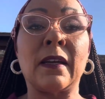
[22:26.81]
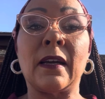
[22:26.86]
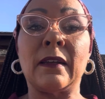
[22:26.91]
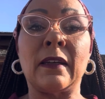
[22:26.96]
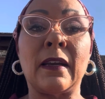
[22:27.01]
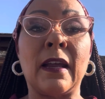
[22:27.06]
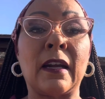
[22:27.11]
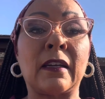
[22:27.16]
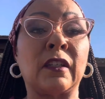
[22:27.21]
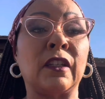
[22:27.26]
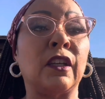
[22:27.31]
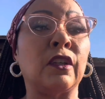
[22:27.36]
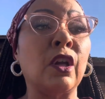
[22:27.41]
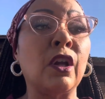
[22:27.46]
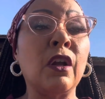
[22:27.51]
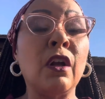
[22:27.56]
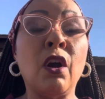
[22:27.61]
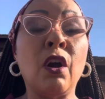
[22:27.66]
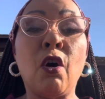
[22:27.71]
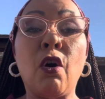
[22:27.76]
connected
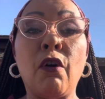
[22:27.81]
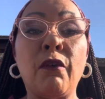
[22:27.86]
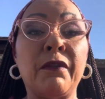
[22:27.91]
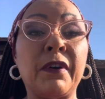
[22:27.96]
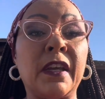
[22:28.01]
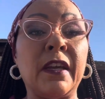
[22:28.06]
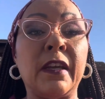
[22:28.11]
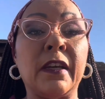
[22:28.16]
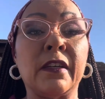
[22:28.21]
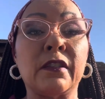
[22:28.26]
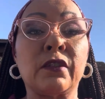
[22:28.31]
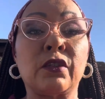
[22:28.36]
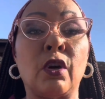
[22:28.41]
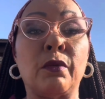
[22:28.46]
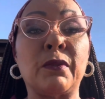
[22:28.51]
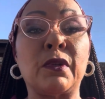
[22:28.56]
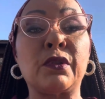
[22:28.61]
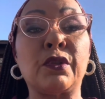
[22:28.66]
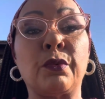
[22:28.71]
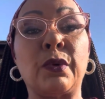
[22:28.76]
over the years,
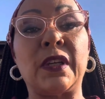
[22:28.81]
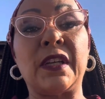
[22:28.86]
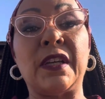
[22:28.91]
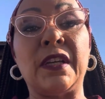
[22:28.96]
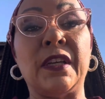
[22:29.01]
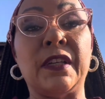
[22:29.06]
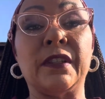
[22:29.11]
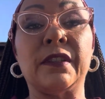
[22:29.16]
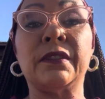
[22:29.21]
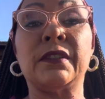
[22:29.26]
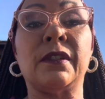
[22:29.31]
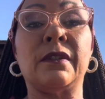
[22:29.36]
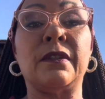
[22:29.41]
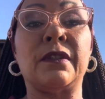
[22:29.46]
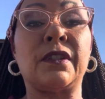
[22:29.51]
almost 20 years.